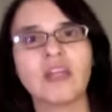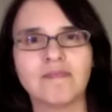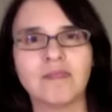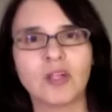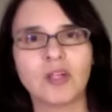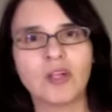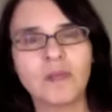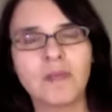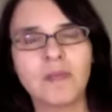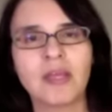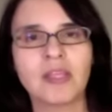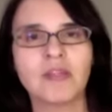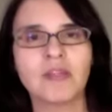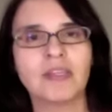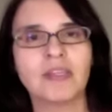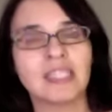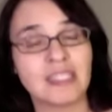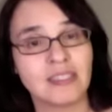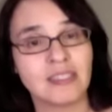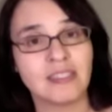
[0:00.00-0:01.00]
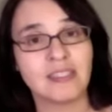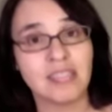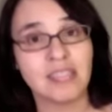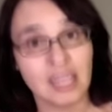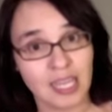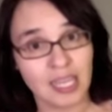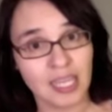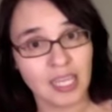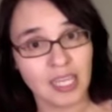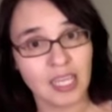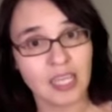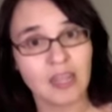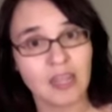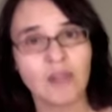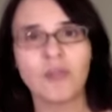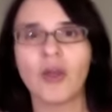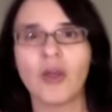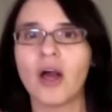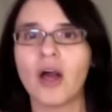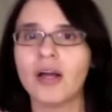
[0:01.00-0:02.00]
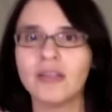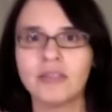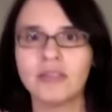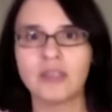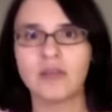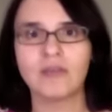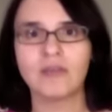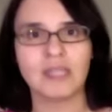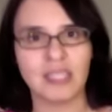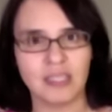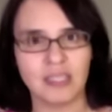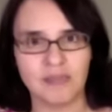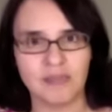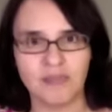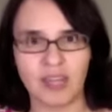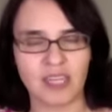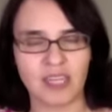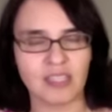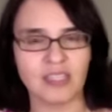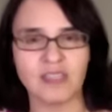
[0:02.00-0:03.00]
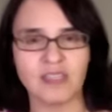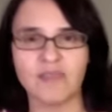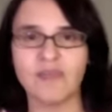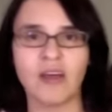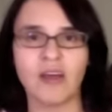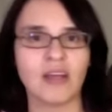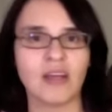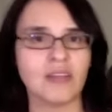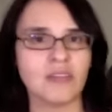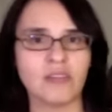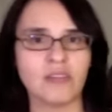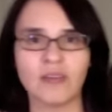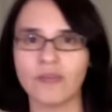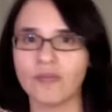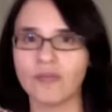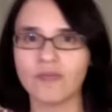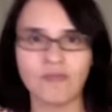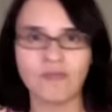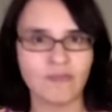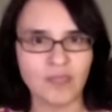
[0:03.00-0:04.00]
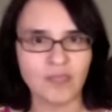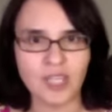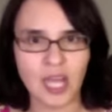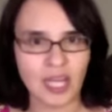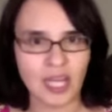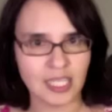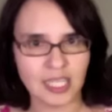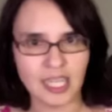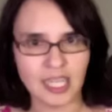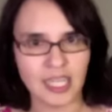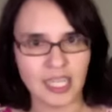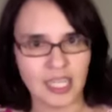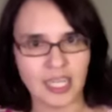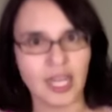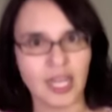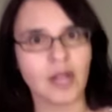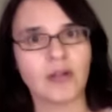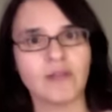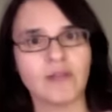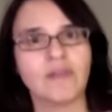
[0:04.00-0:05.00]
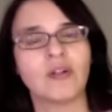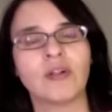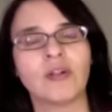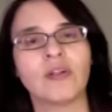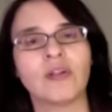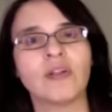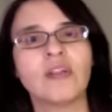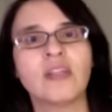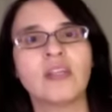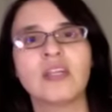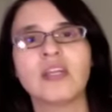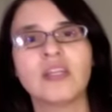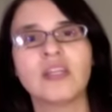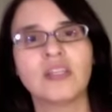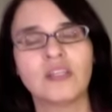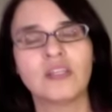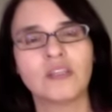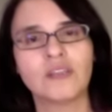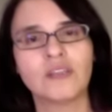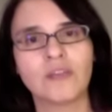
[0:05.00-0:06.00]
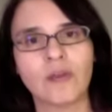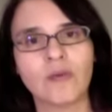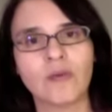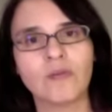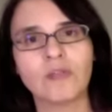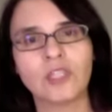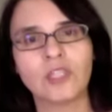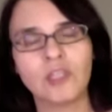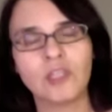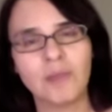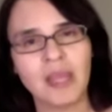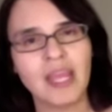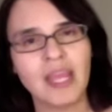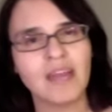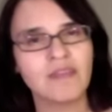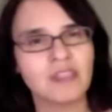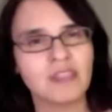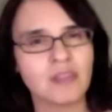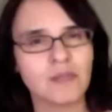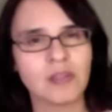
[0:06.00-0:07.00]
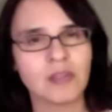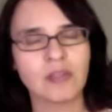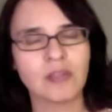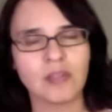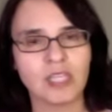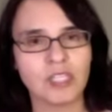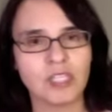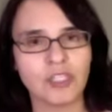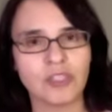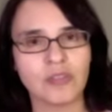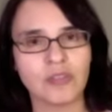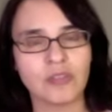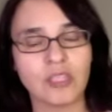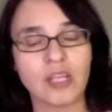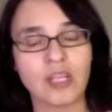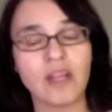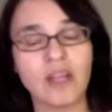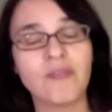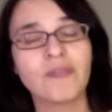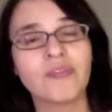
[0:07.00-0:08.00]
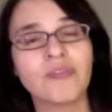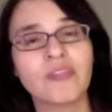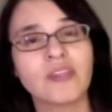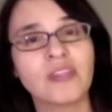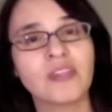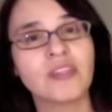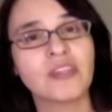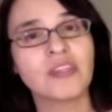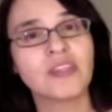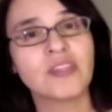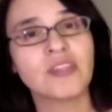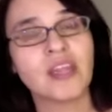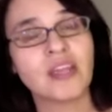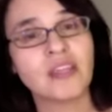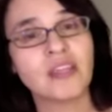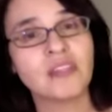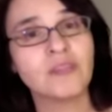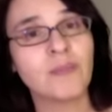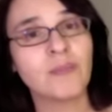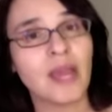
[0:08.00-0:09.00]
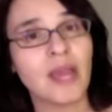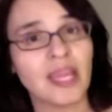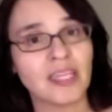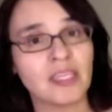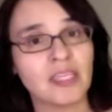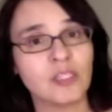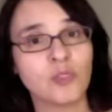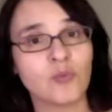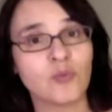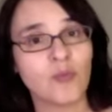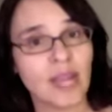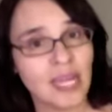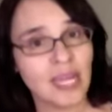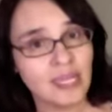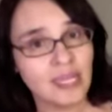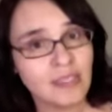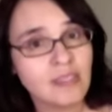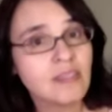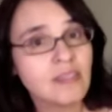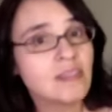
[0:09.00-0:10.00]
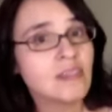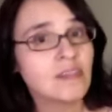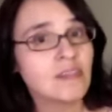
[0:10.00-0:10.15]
Her mother is sick, also ineffective, also not taking care of her. So she may have similar issues. Does Maggie's race